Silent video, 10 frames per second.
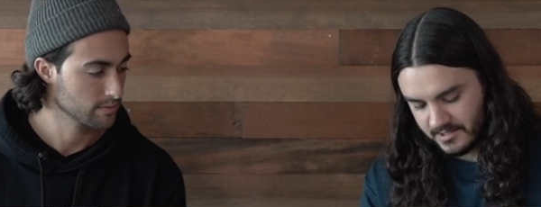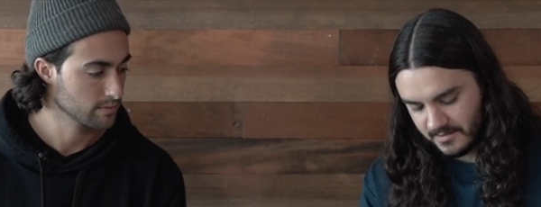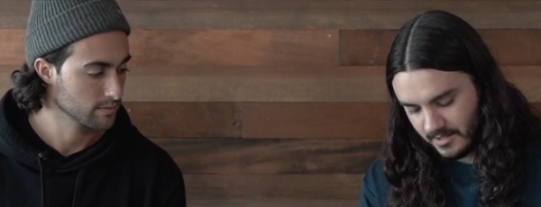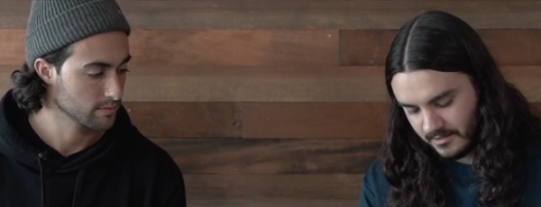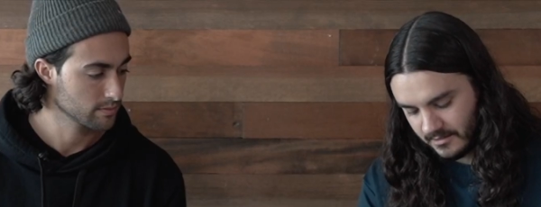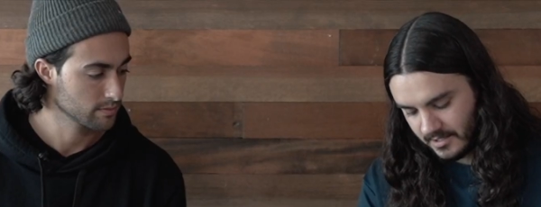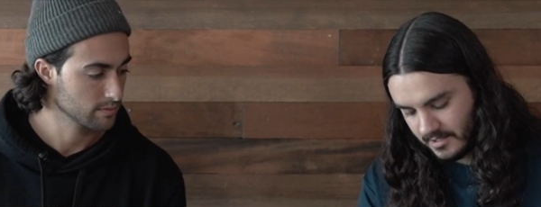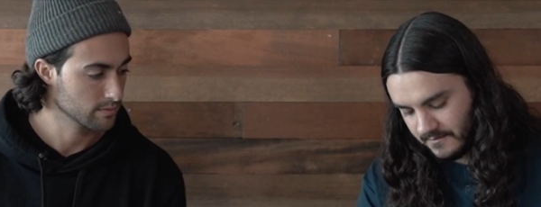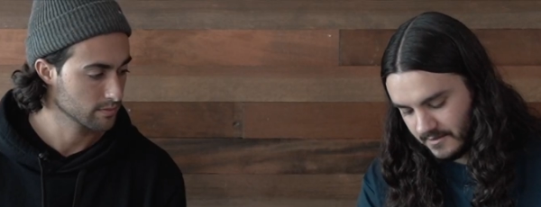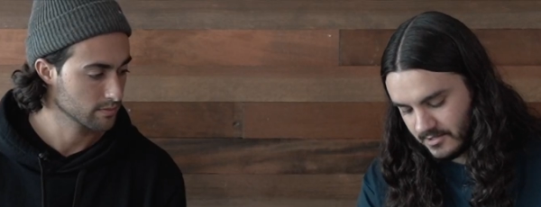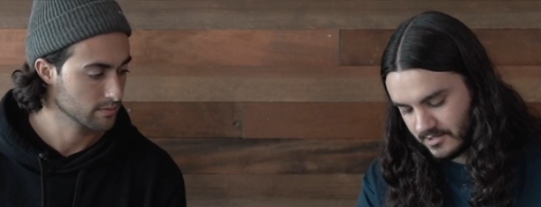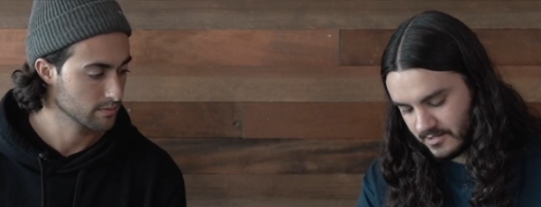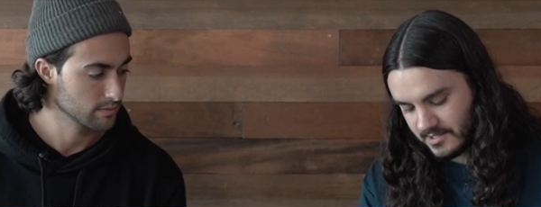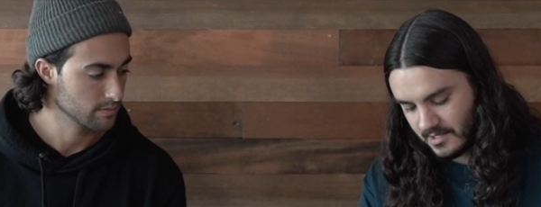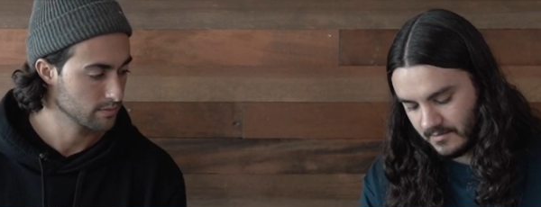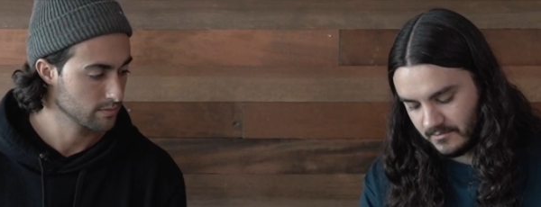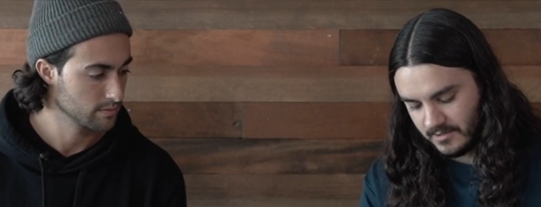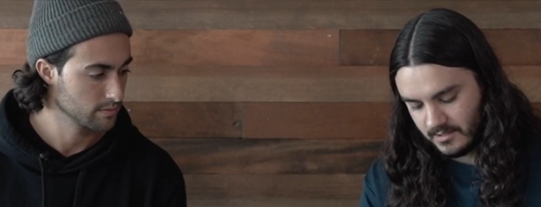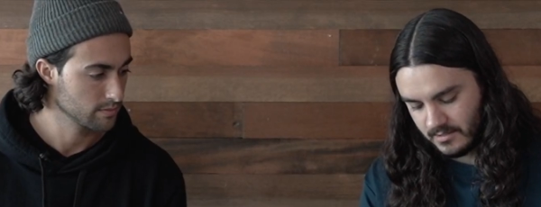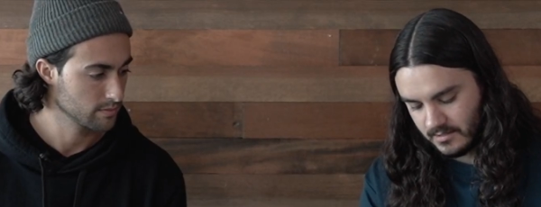Speaker 1: Some other key features that
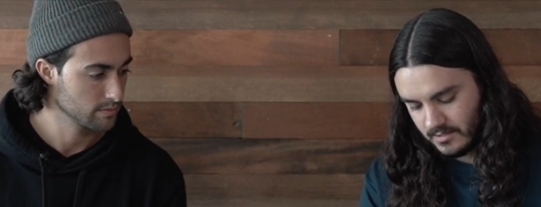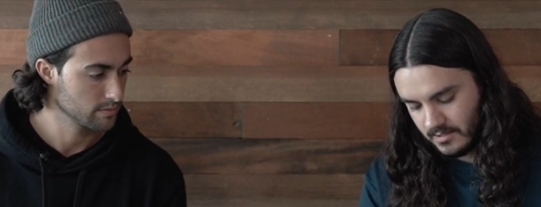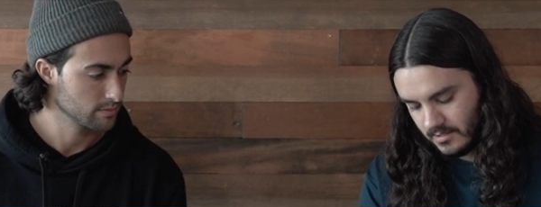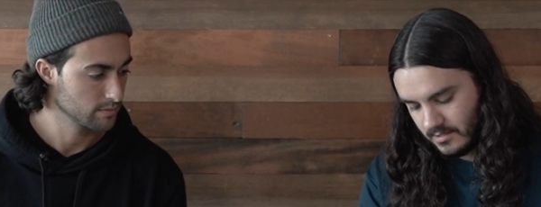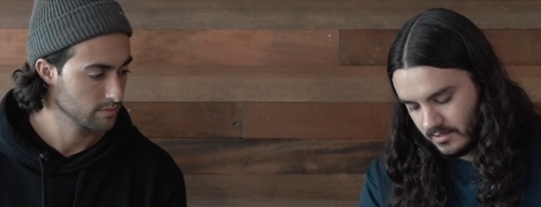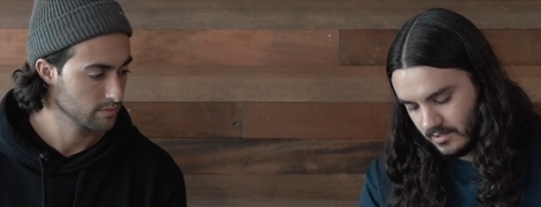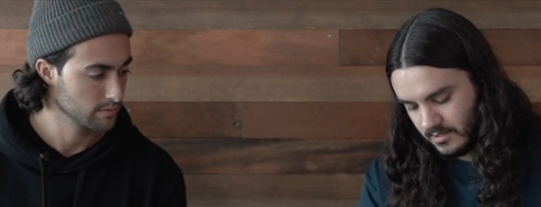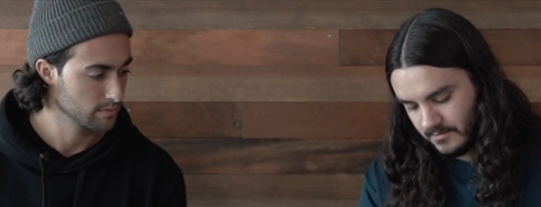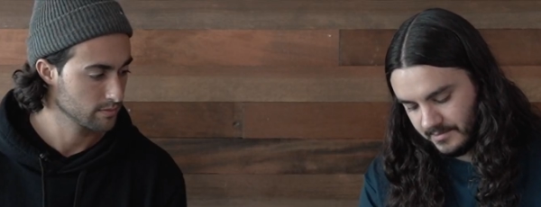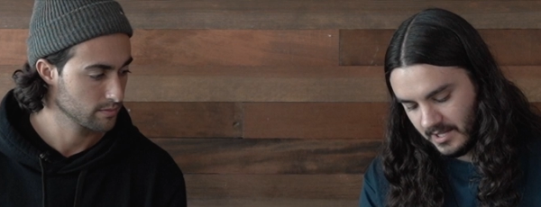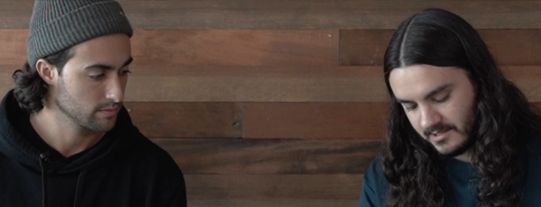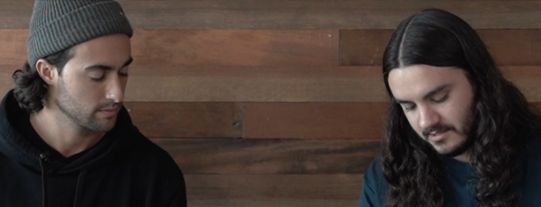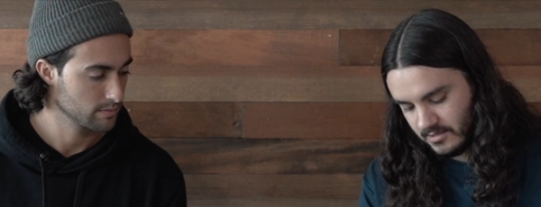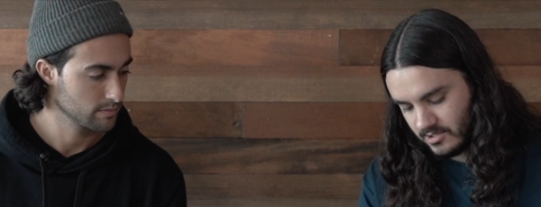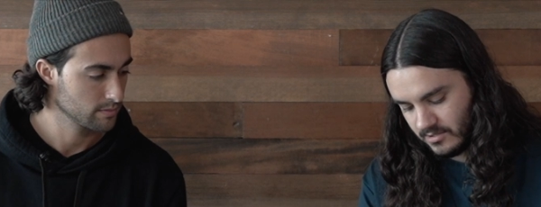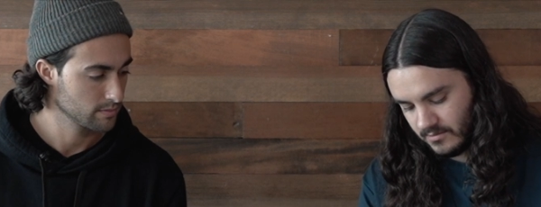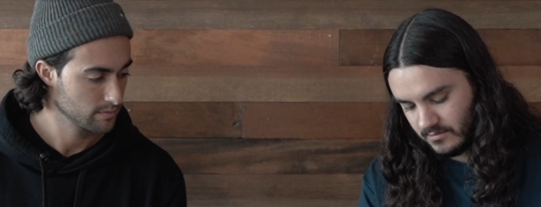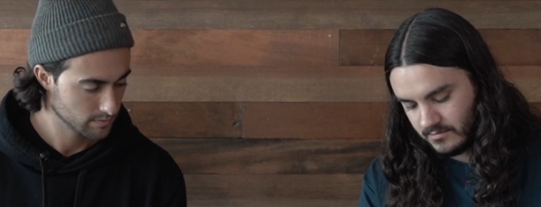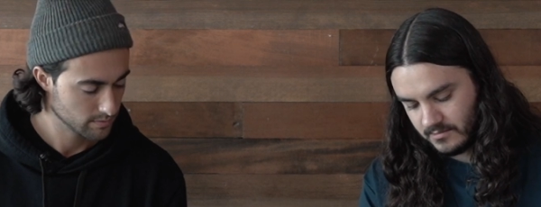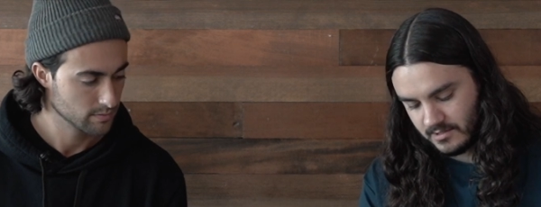we um, applied to the
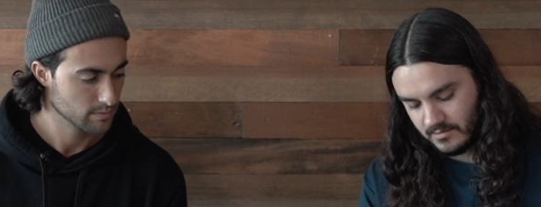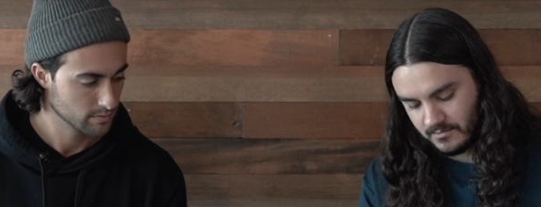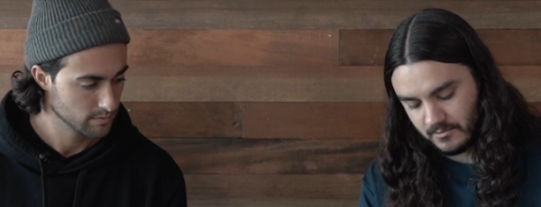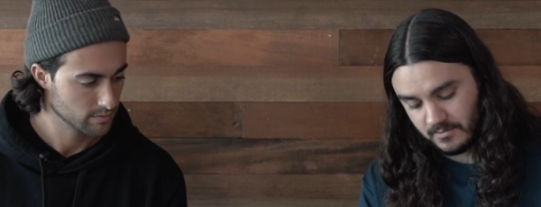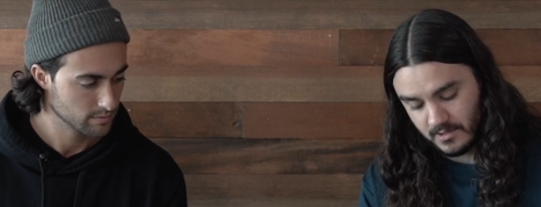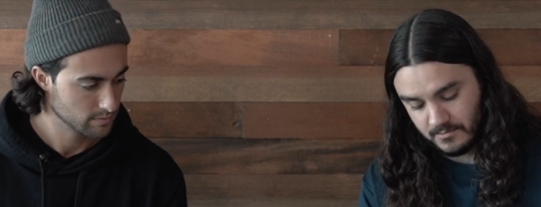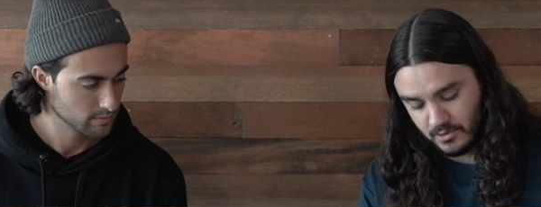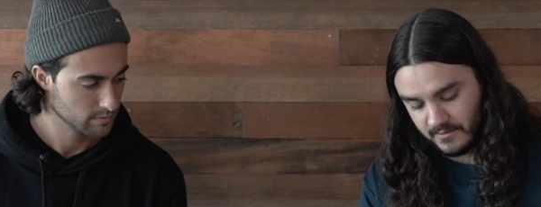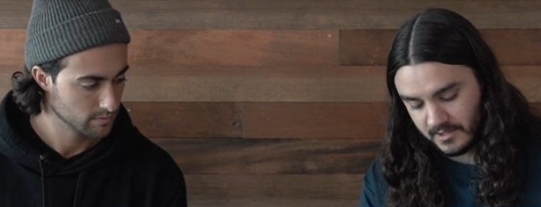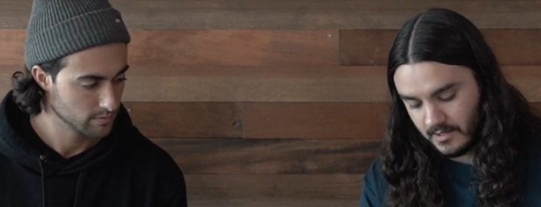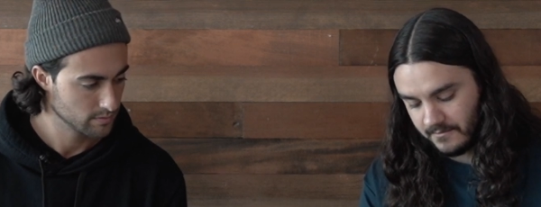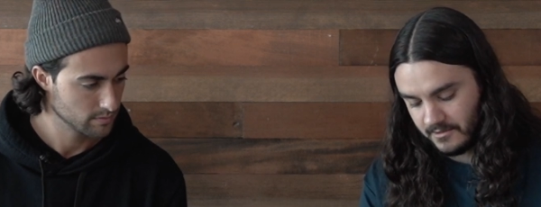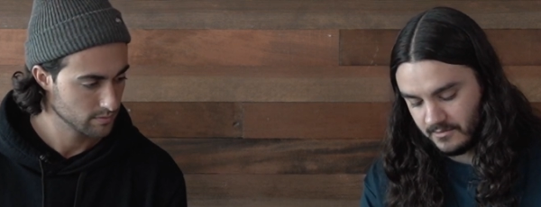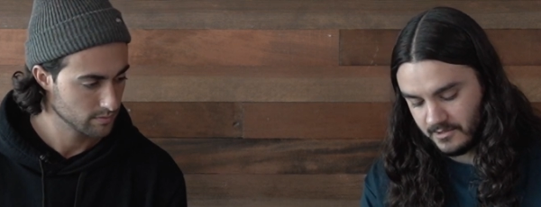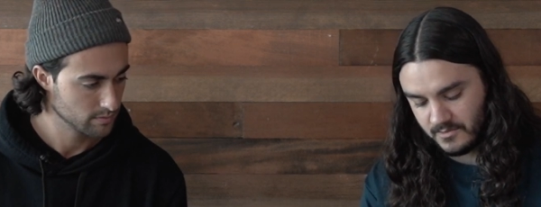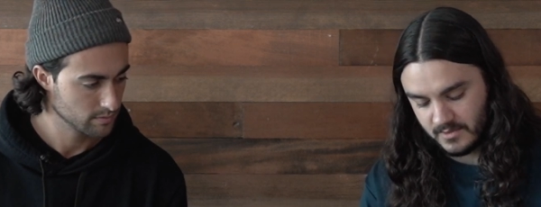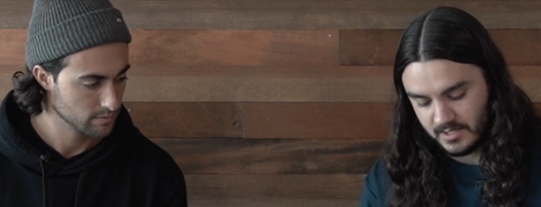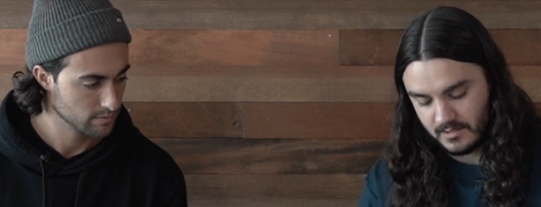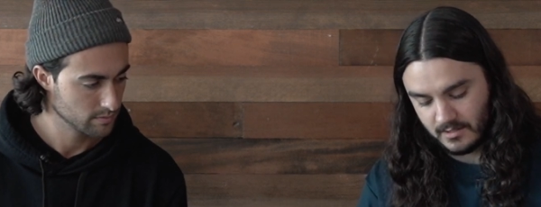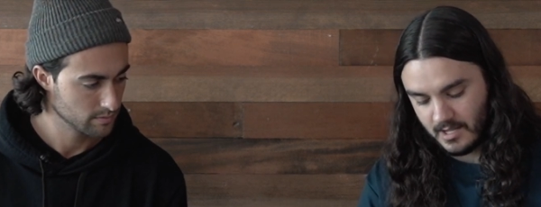shoe to Im improve the comfort was
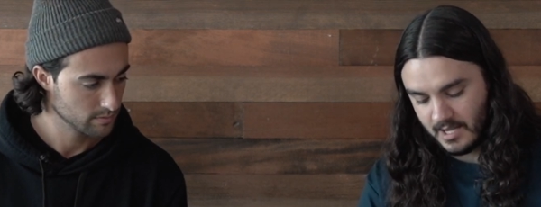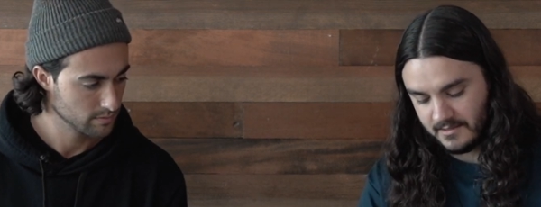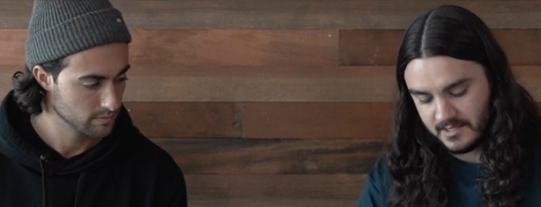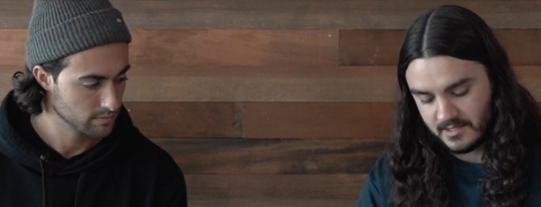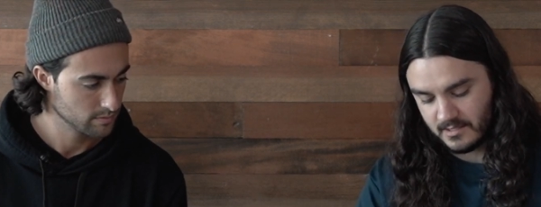we lined this